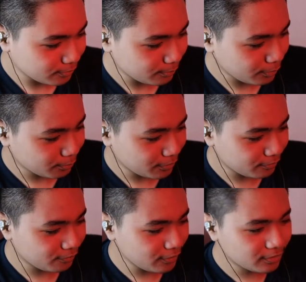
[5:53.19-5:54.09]
My
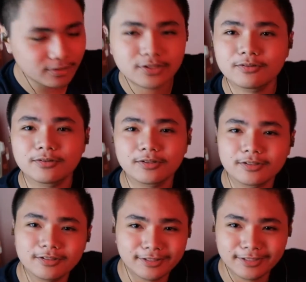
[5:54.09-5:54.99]
feet still hurt.
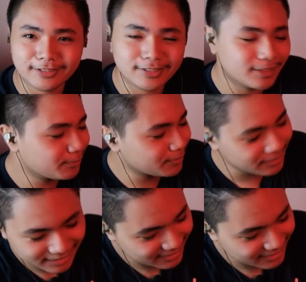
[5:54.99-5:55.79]
But yeah, I mean.